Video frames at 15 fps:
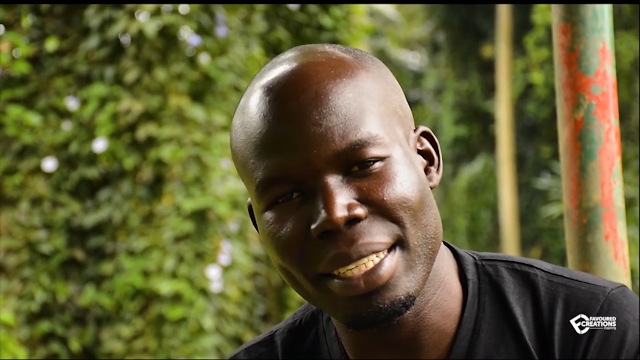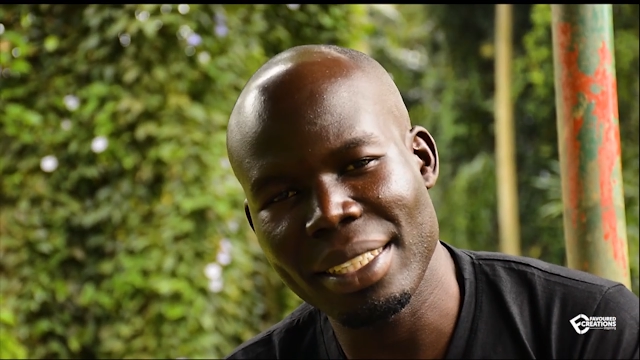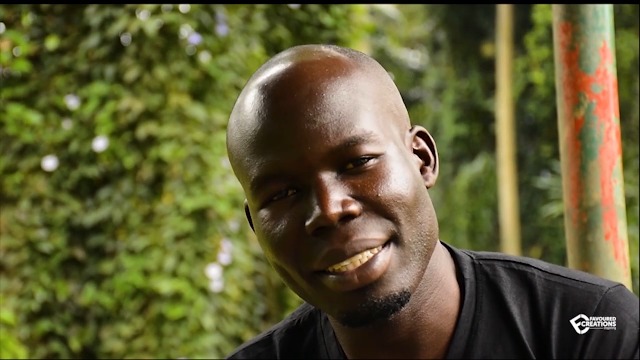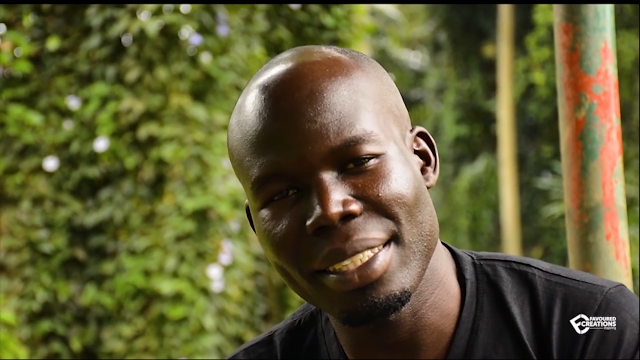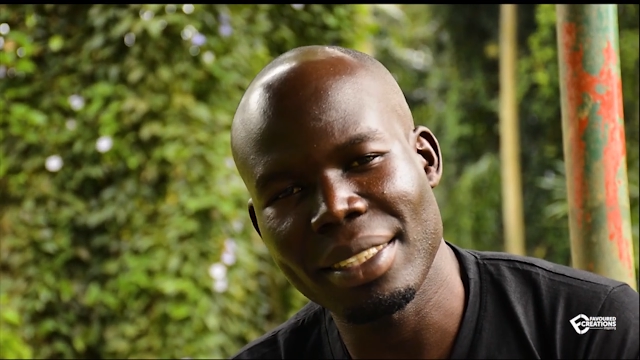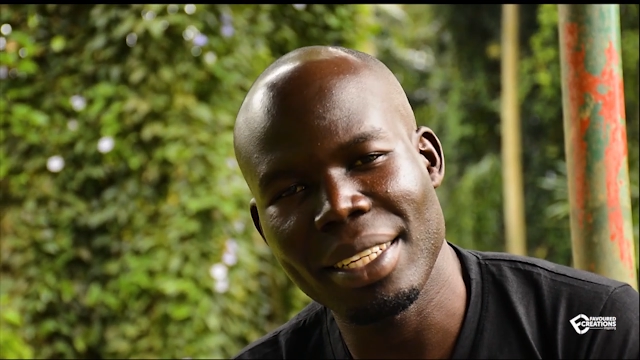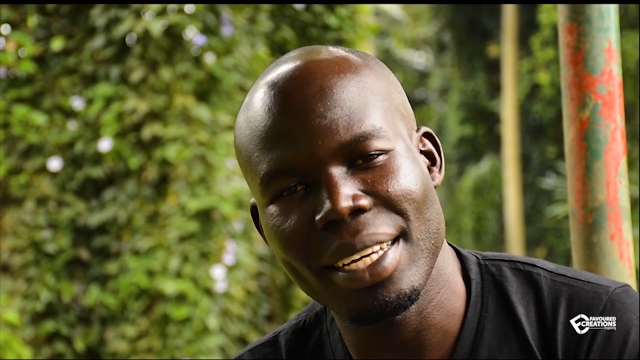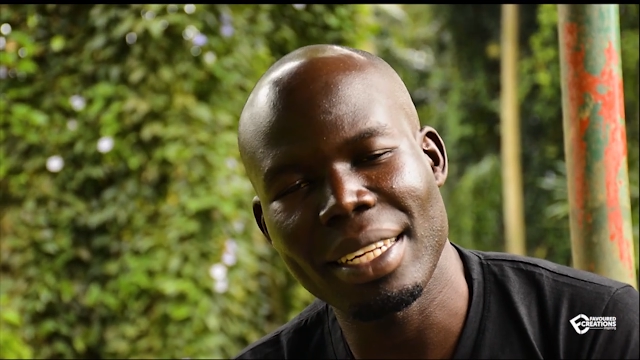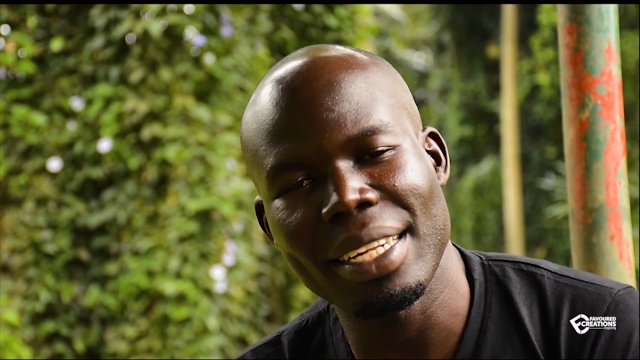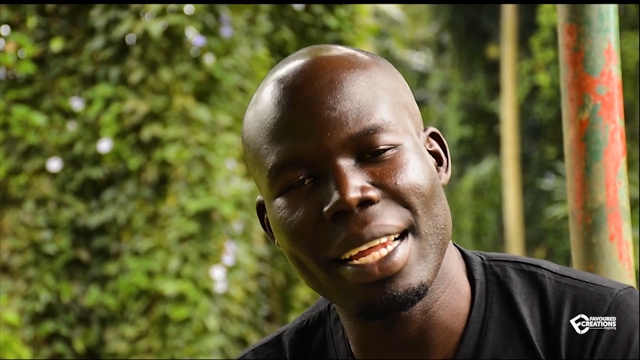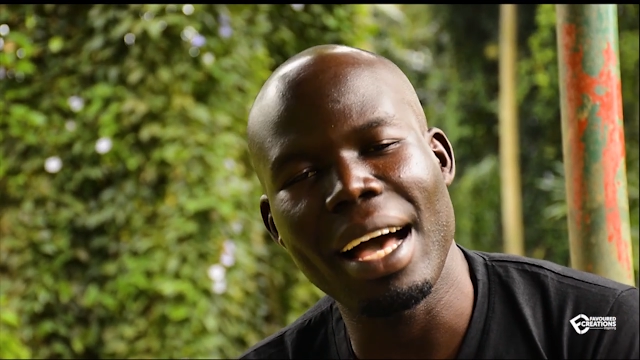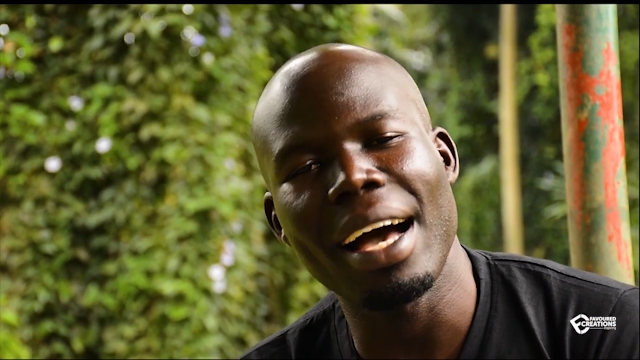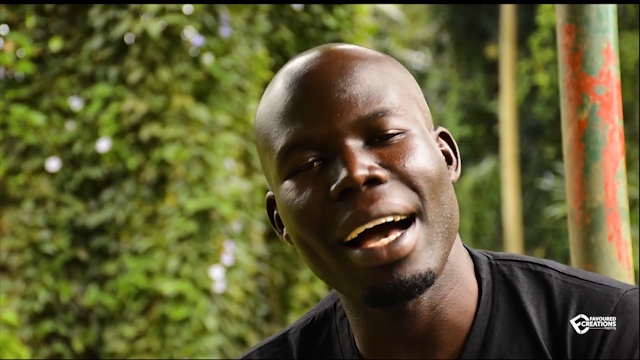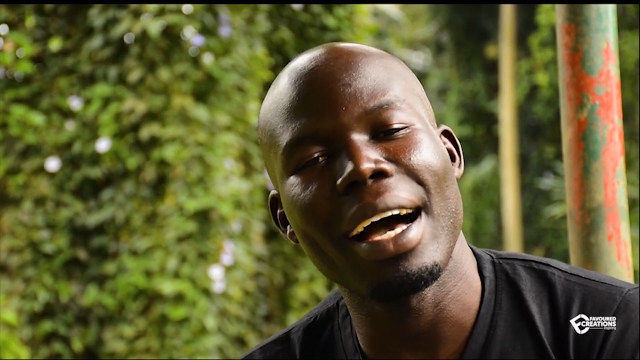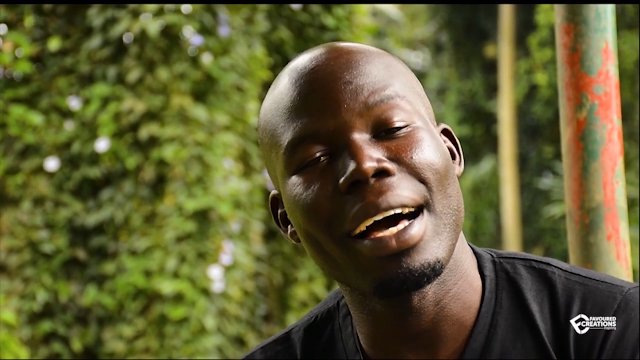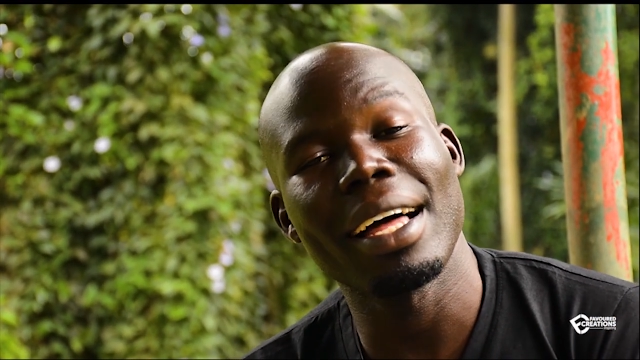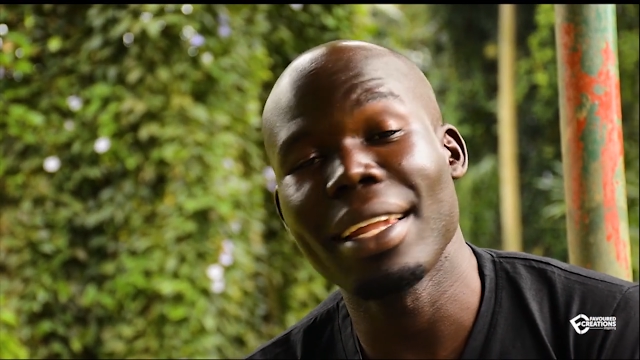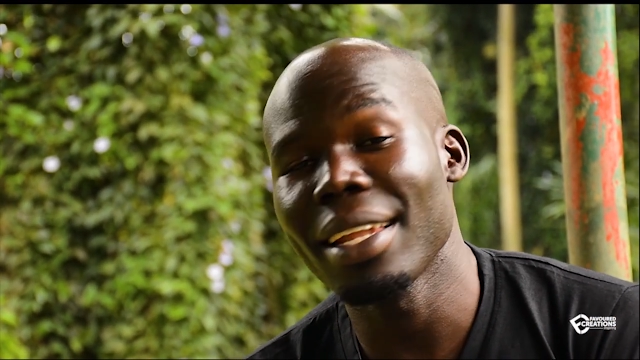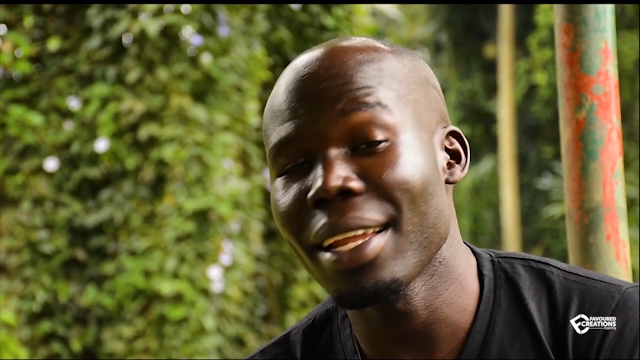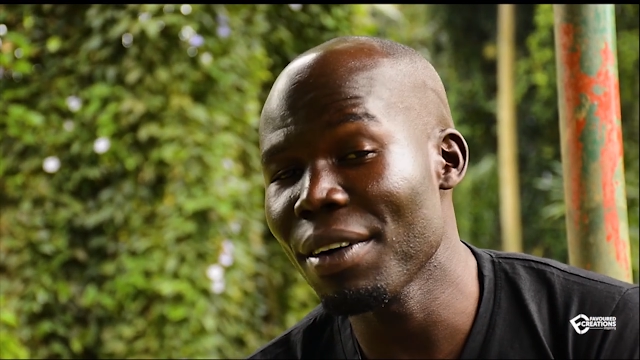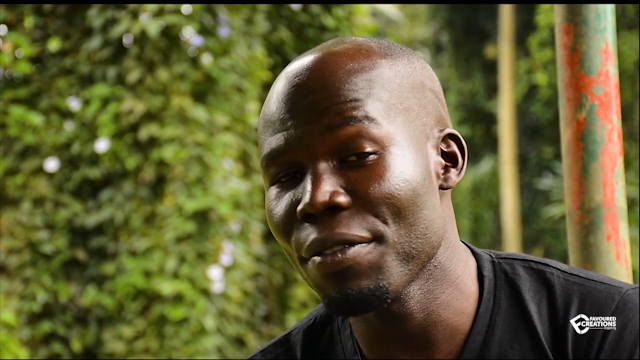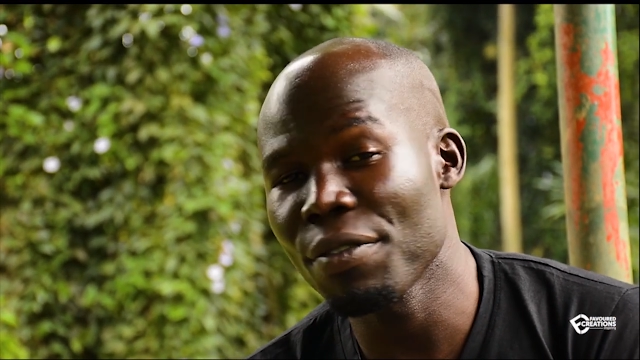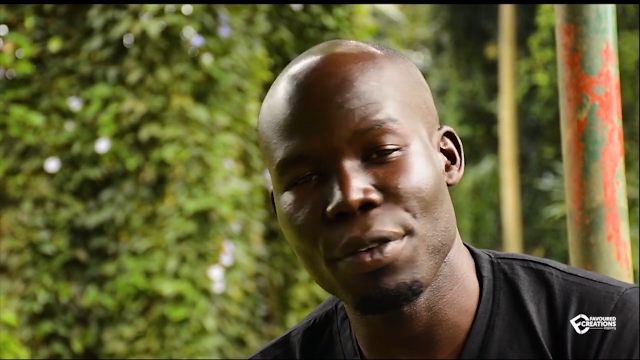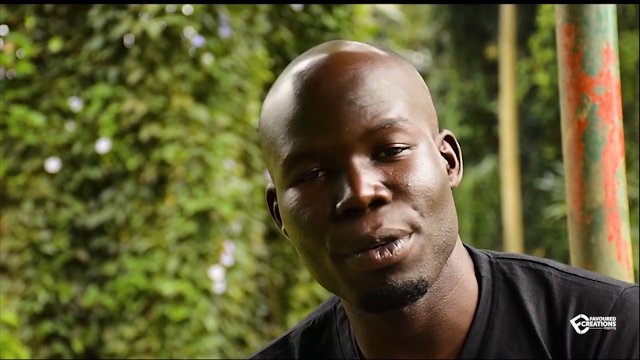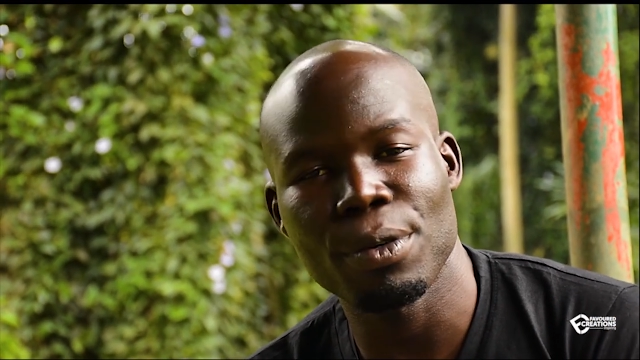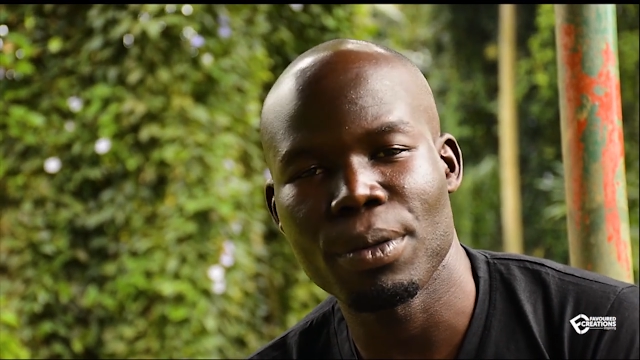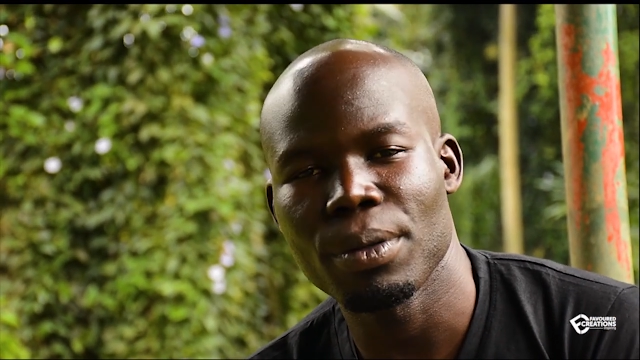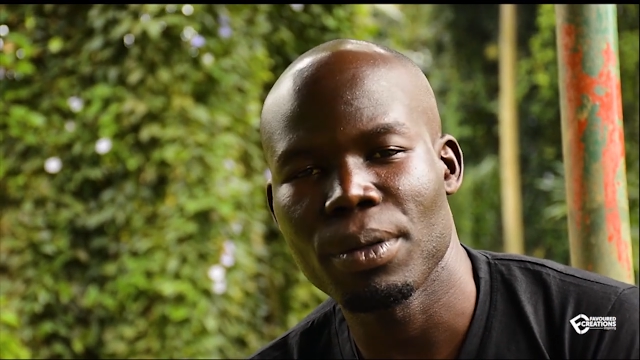is that I love you